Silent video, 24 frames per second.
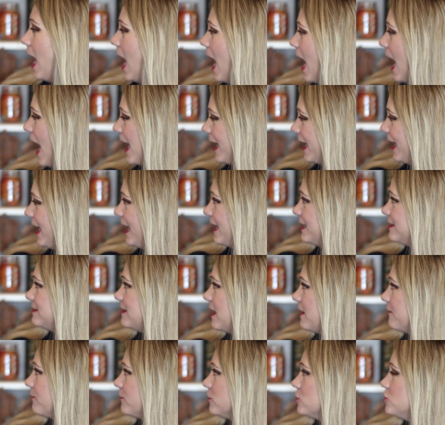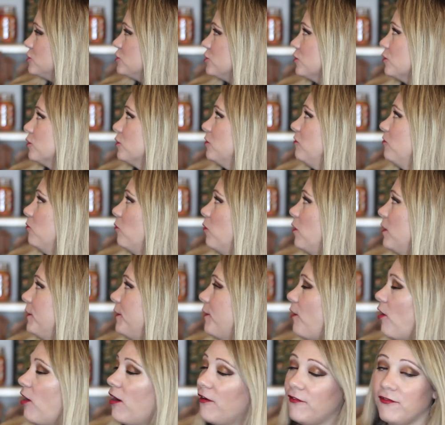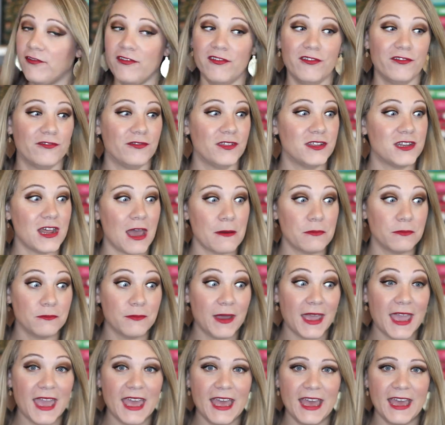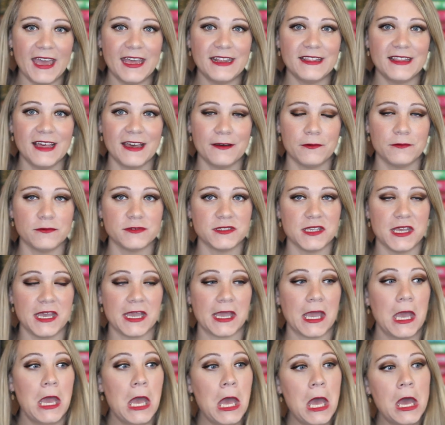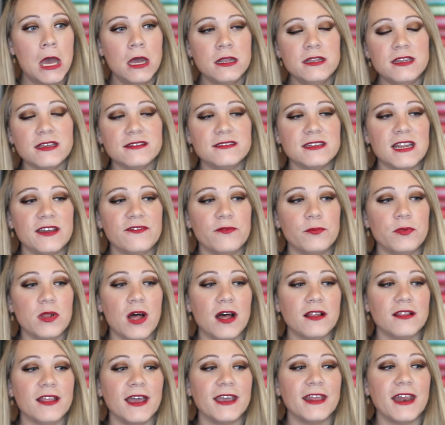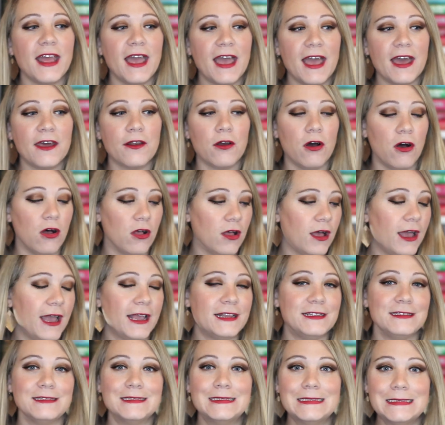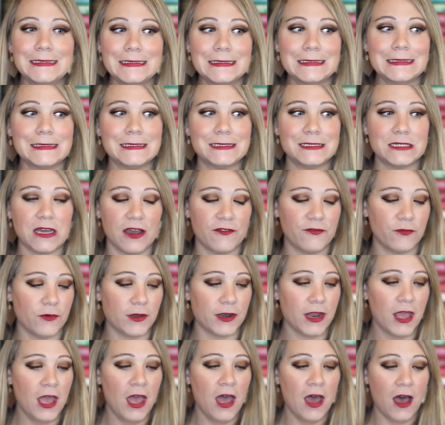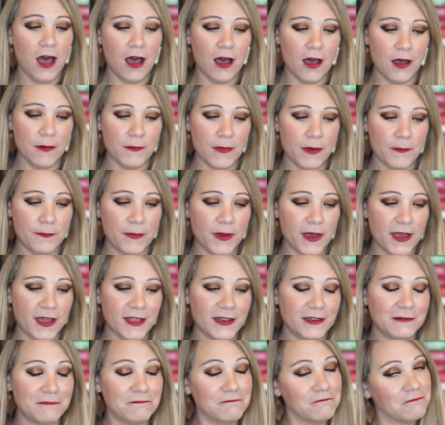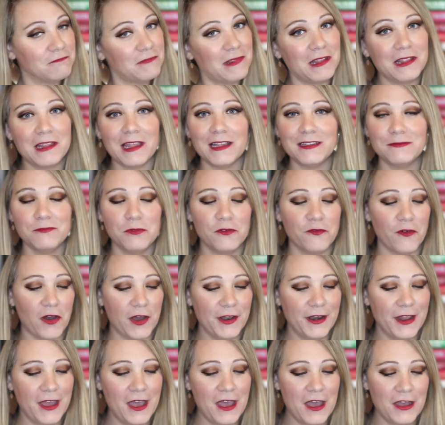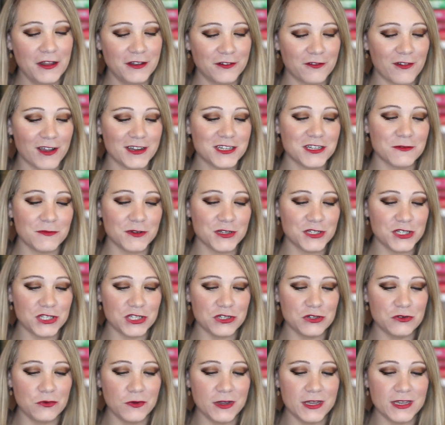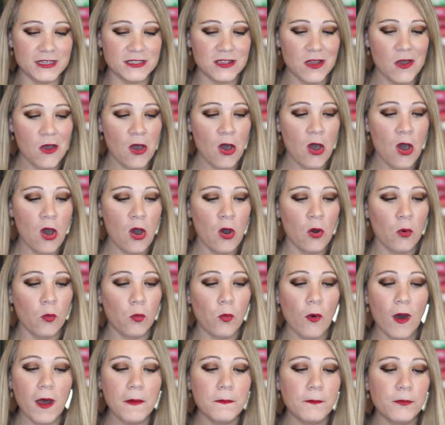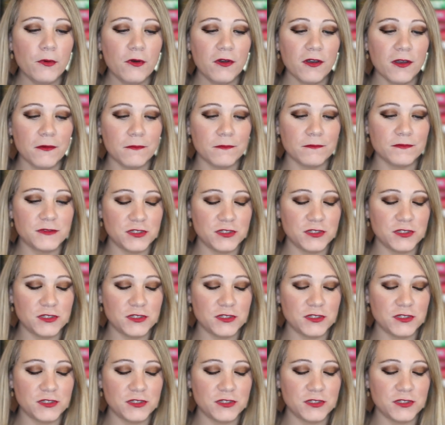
I can't say for sure of one off of the top of my head that was like, doesn't have a plot line at all. That's a tough one. But let's move on. Question number two is, what book